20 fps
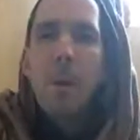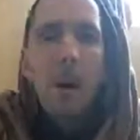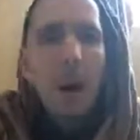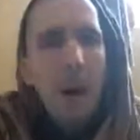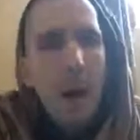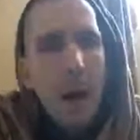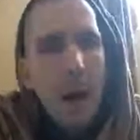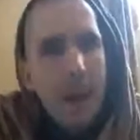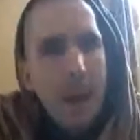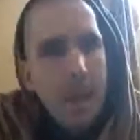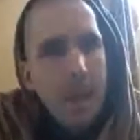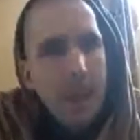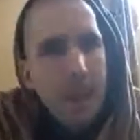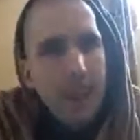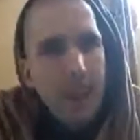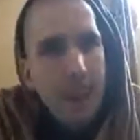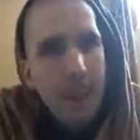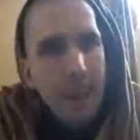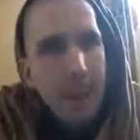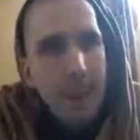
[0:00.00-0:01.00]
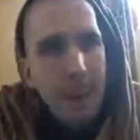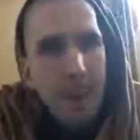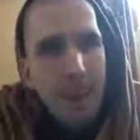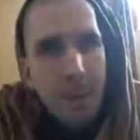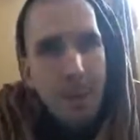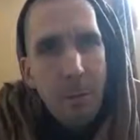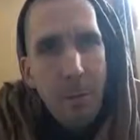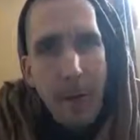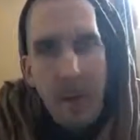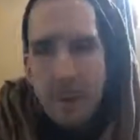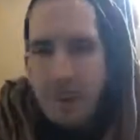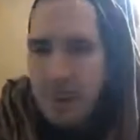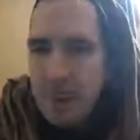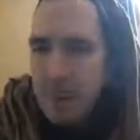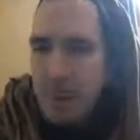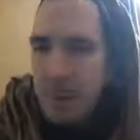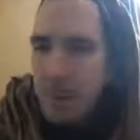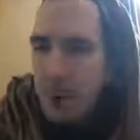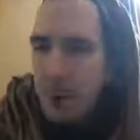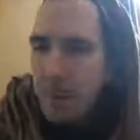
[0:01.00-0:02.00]
I have the element of
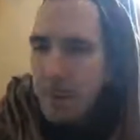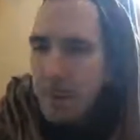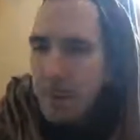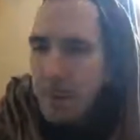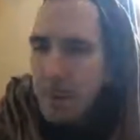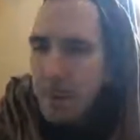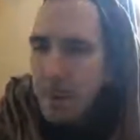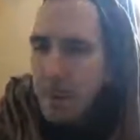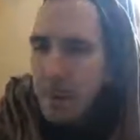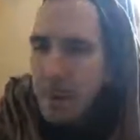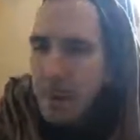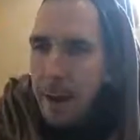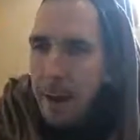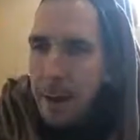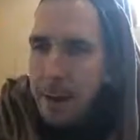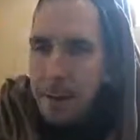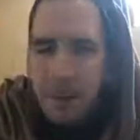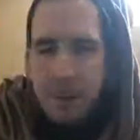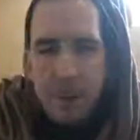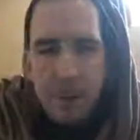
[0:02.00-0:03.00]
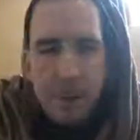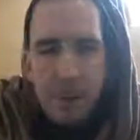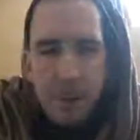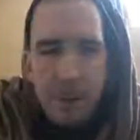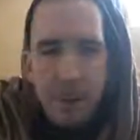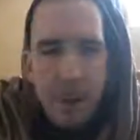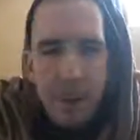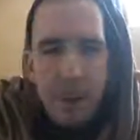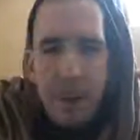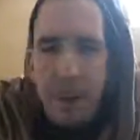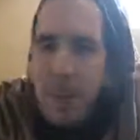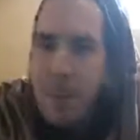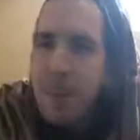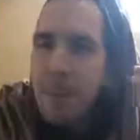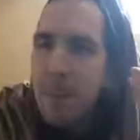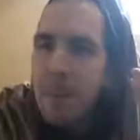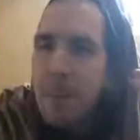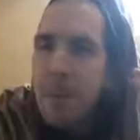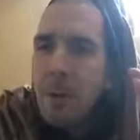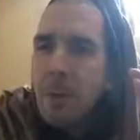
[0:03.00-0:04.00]
rascaldom, right? That
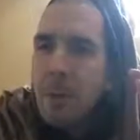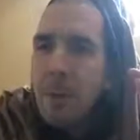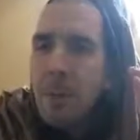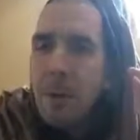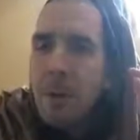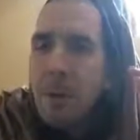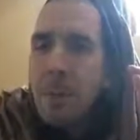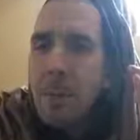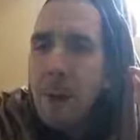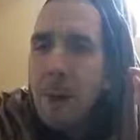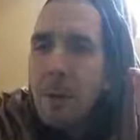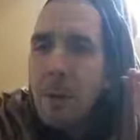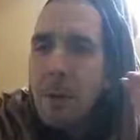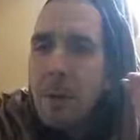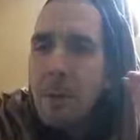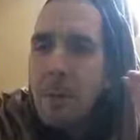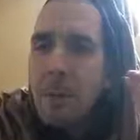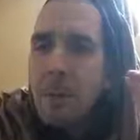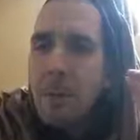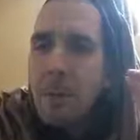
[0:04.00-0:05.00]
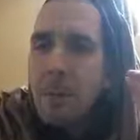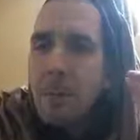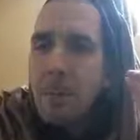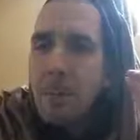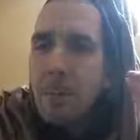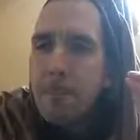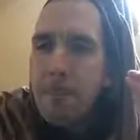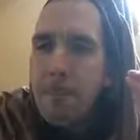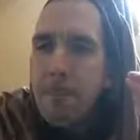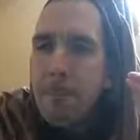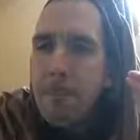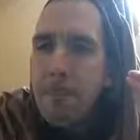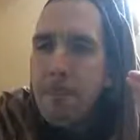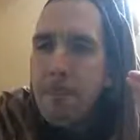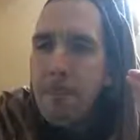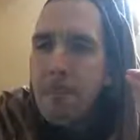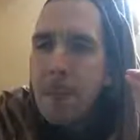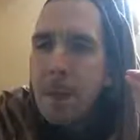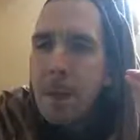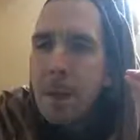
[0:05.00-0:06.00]
element of independence.
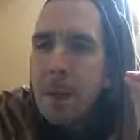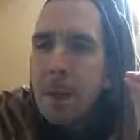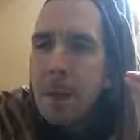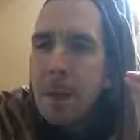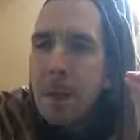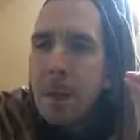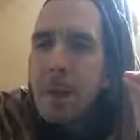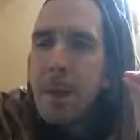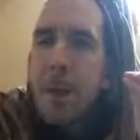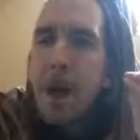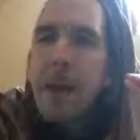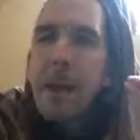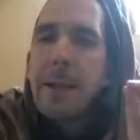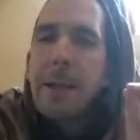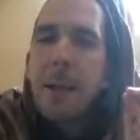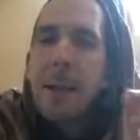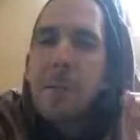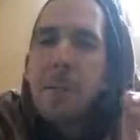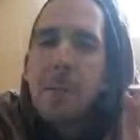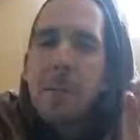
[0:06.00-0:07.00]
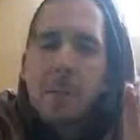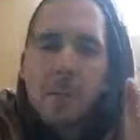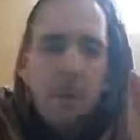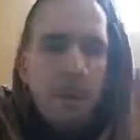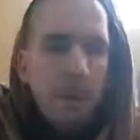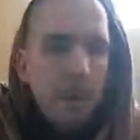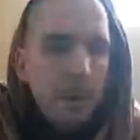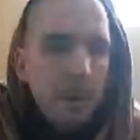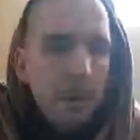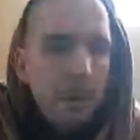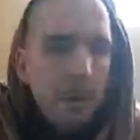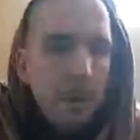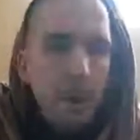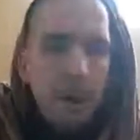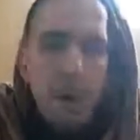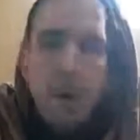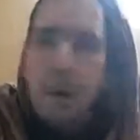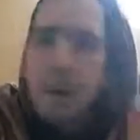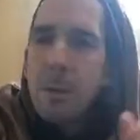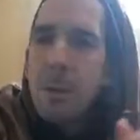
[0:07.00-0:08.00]
Either I can
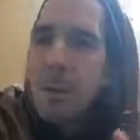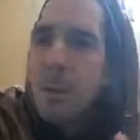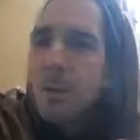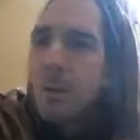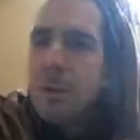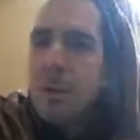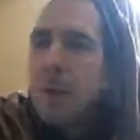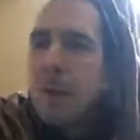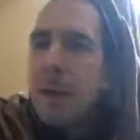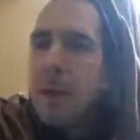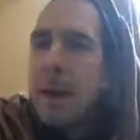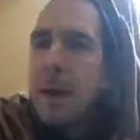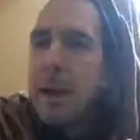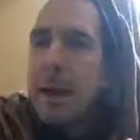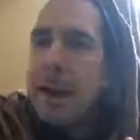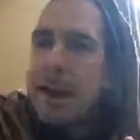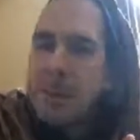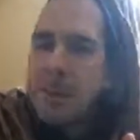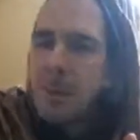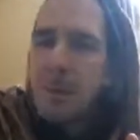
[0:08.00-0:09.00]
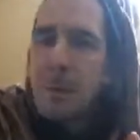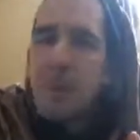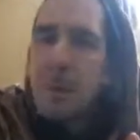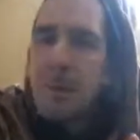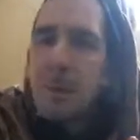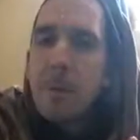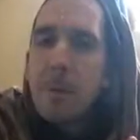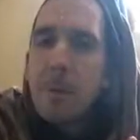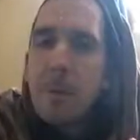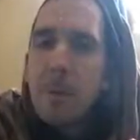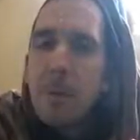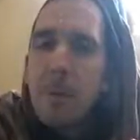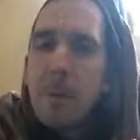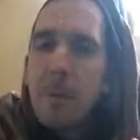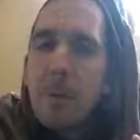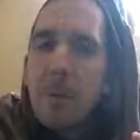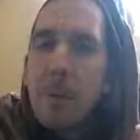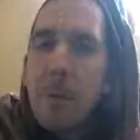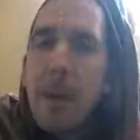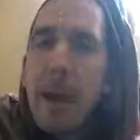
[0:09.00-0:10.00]
choose to be a rascal,
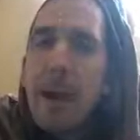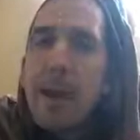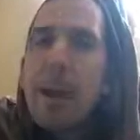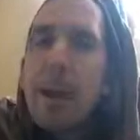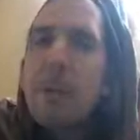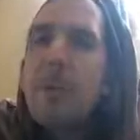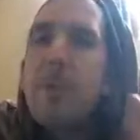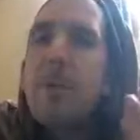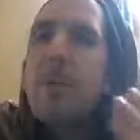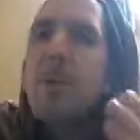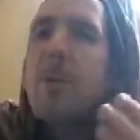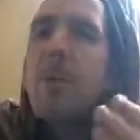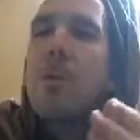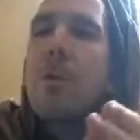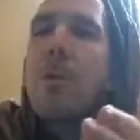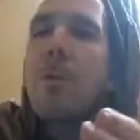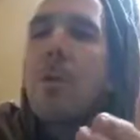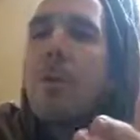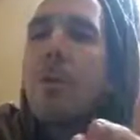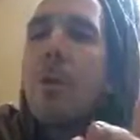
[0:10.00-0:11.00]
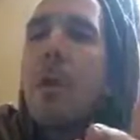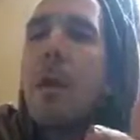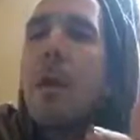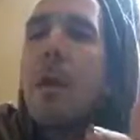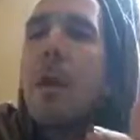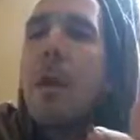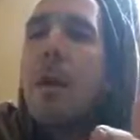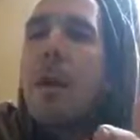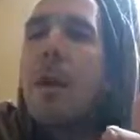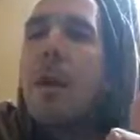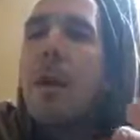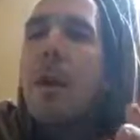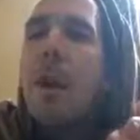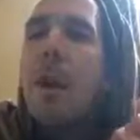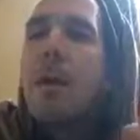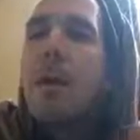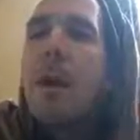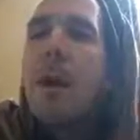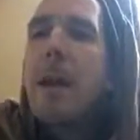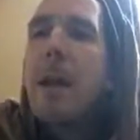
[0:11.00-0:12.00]
or I can choose to be
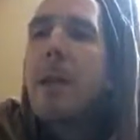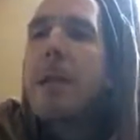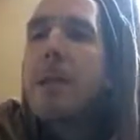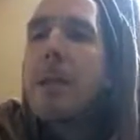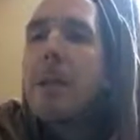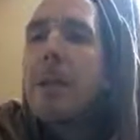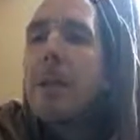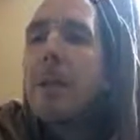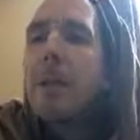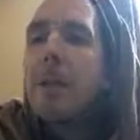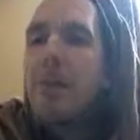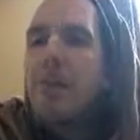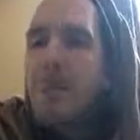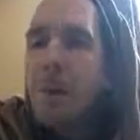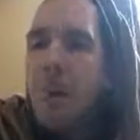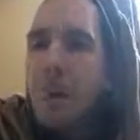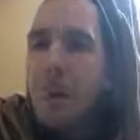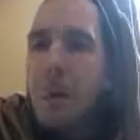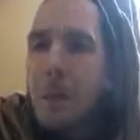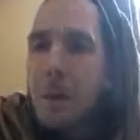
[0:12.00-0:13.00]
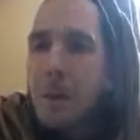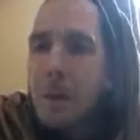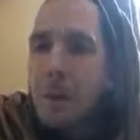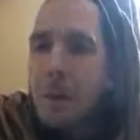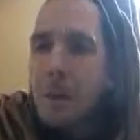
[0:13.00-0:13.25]
an elevated devotee.